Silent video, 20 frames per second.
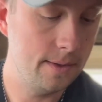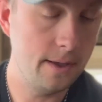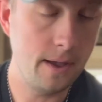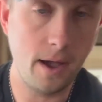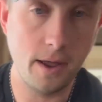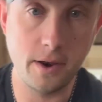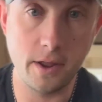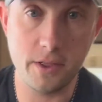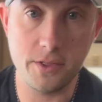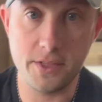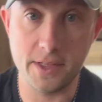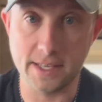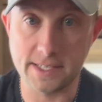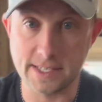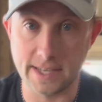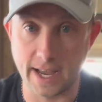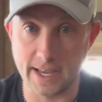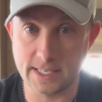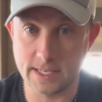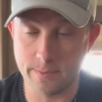Another thing that's
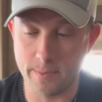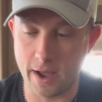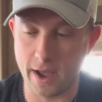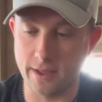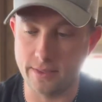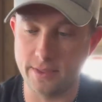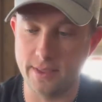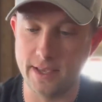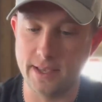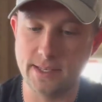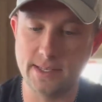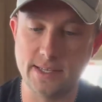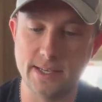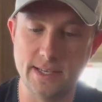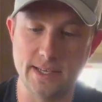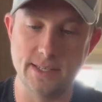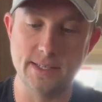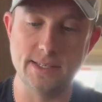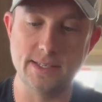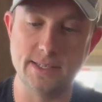nice about this
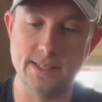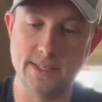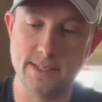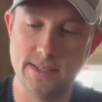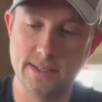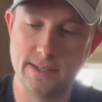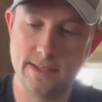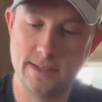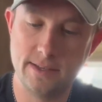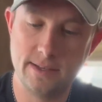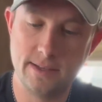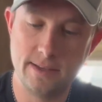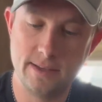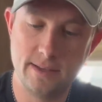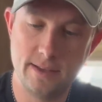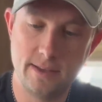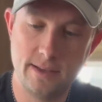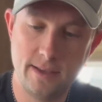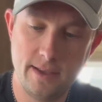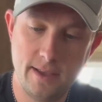is
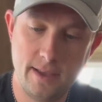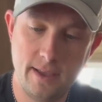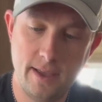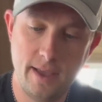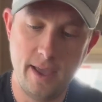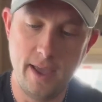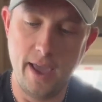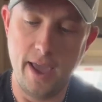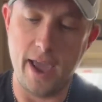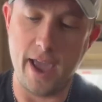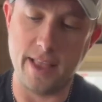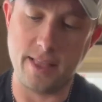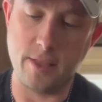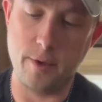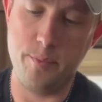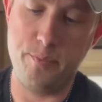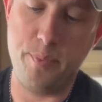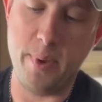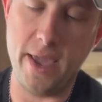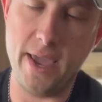at
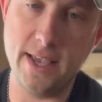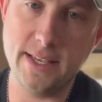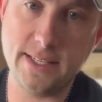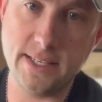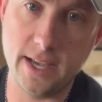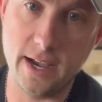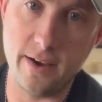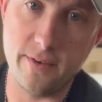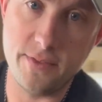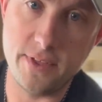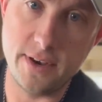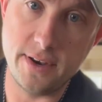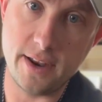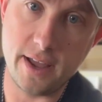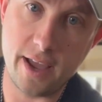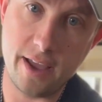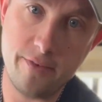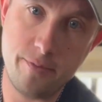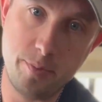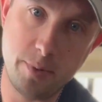the base of the
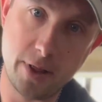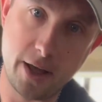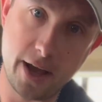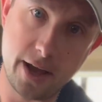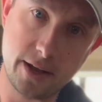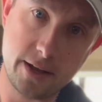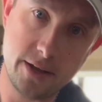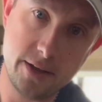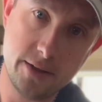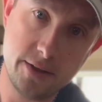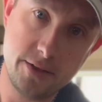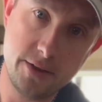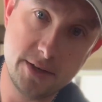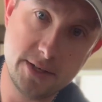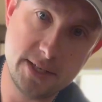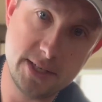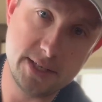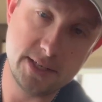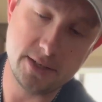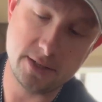knife block,
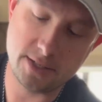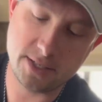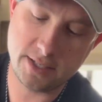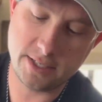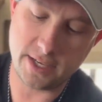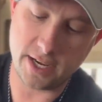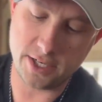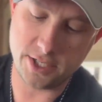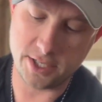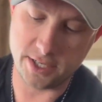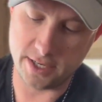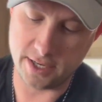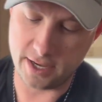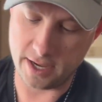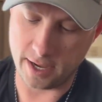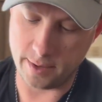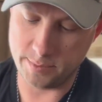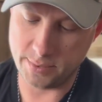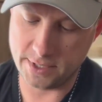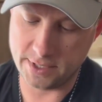there's these little suction
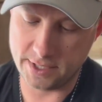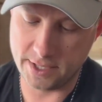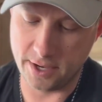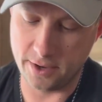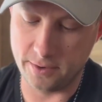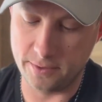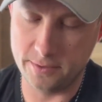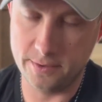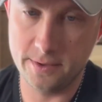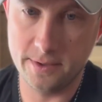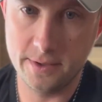cups. So